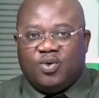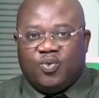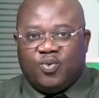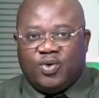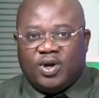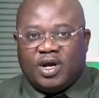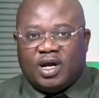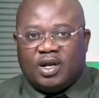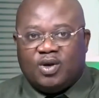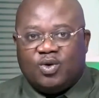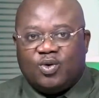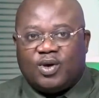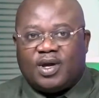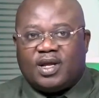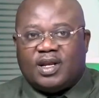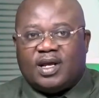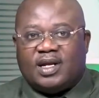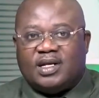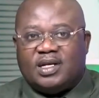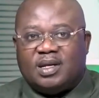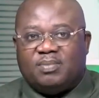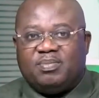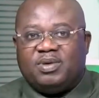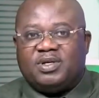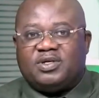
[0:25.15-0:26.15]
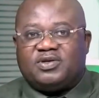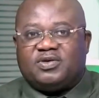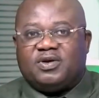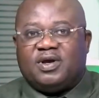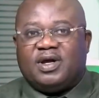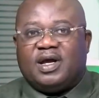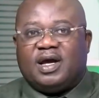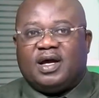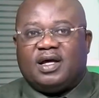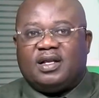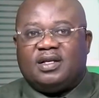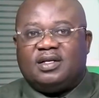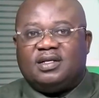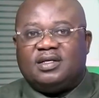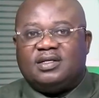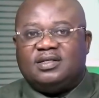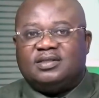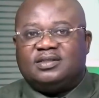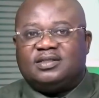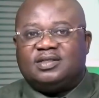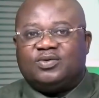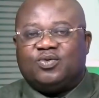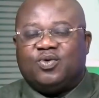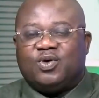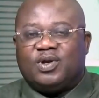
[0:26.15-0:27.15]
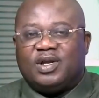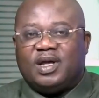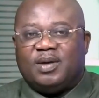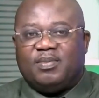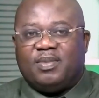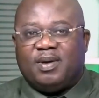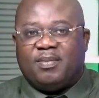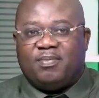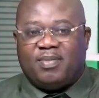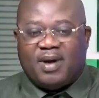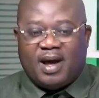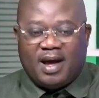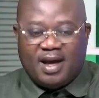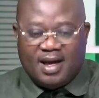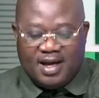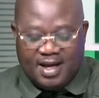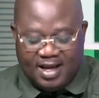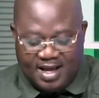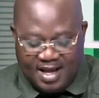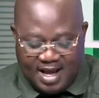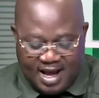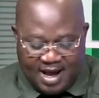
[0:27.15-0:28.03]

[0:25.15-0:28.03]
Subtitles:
we are looking at the betrayal into one ebeba